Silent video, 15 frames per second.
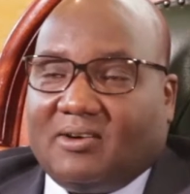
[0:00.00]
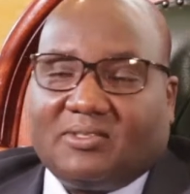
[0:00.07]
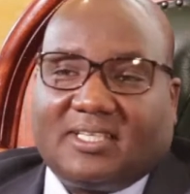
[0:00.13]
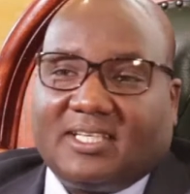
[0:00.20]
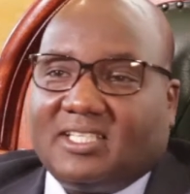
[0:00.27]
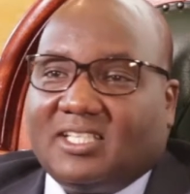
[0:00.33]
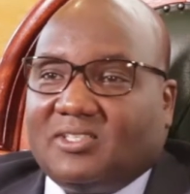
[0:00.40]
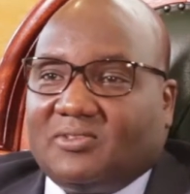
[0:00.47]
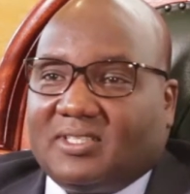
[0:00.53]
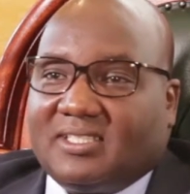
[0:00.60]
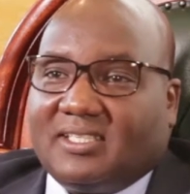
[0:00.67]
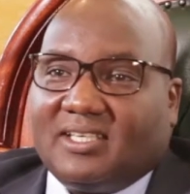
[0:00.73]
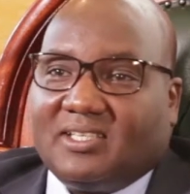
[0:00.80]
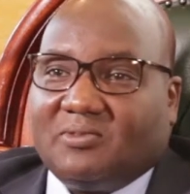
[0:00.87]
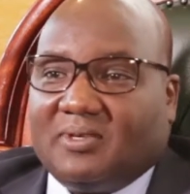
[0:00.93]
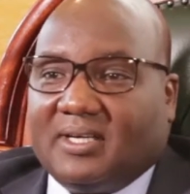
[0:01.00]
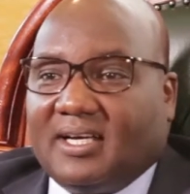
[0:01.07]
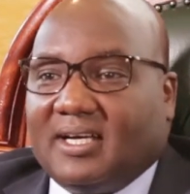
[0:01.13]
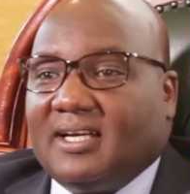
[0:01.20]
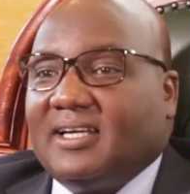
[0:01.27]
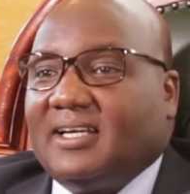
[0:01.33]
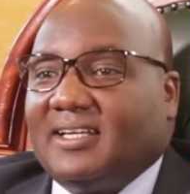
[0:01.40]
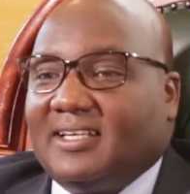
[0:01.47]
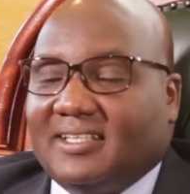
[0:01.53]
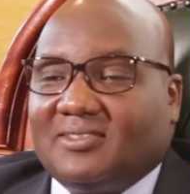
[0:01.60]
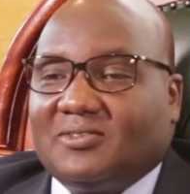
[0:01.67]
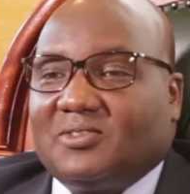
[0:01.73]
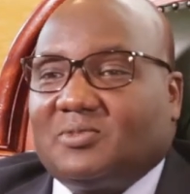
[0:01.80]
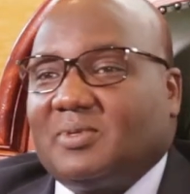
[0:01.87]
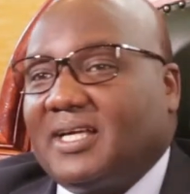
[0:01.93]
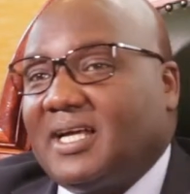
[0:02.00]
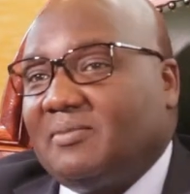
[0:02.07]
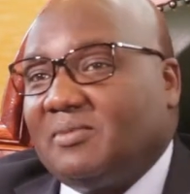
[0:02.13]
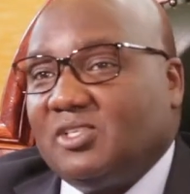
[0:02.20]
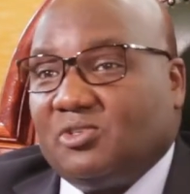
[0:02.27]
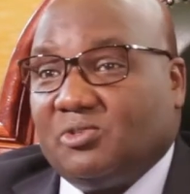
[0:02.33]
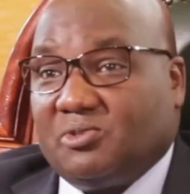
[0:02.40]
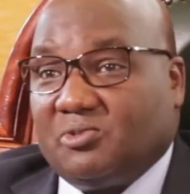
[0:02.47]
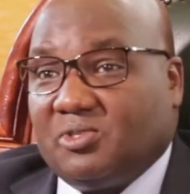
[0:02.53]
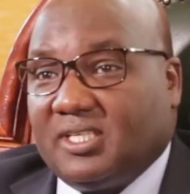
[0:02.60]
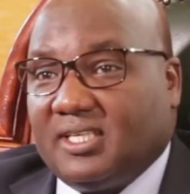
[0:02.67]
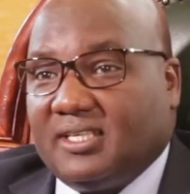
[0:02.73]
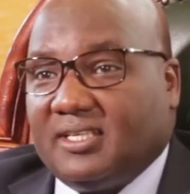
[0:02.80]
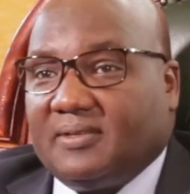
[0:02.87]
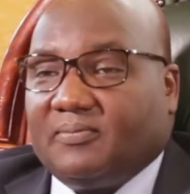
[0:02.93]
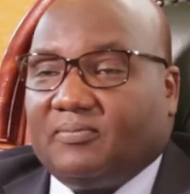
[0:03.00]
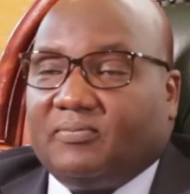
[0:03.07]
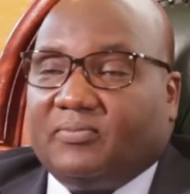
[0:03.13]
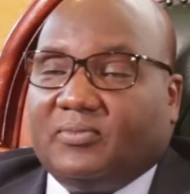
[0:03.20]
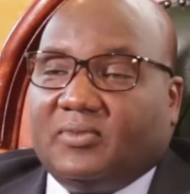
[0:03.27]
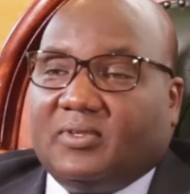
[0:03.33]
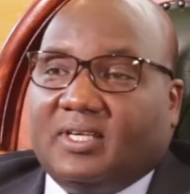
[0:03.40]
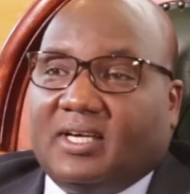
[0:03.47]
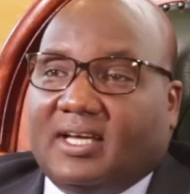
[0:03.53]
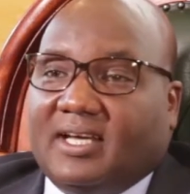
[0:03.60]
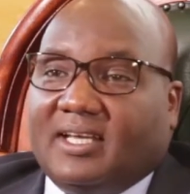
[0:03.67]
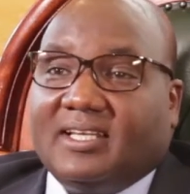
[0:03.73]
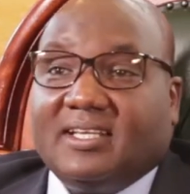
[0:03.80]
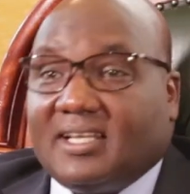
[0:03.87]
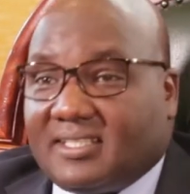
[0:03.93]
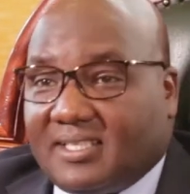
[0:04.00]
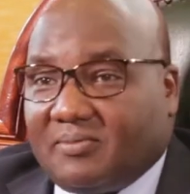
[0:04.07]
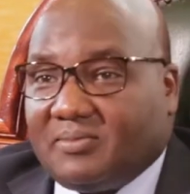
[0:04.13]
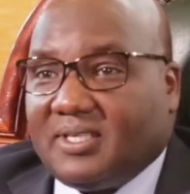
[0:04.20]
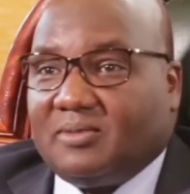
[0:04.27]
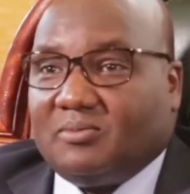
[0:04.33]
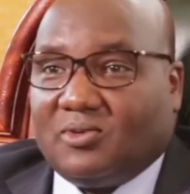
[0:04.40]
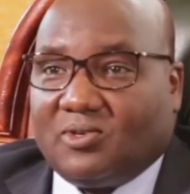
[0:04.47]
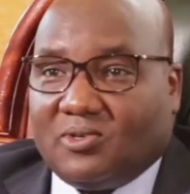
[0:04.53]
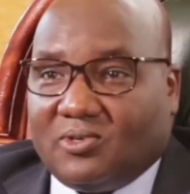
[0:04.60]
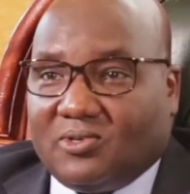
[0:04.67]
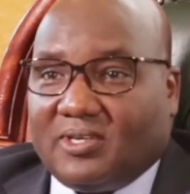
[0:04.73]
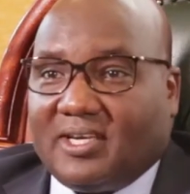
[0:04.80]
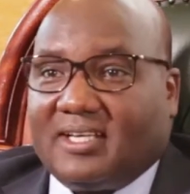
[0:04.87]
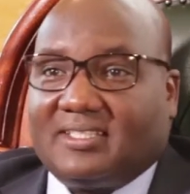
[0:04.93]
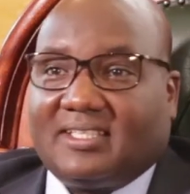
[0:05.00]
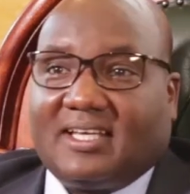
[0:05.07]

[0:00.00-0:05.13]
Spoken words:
I was getting to a stage where it was becoming too routine. And I needed something more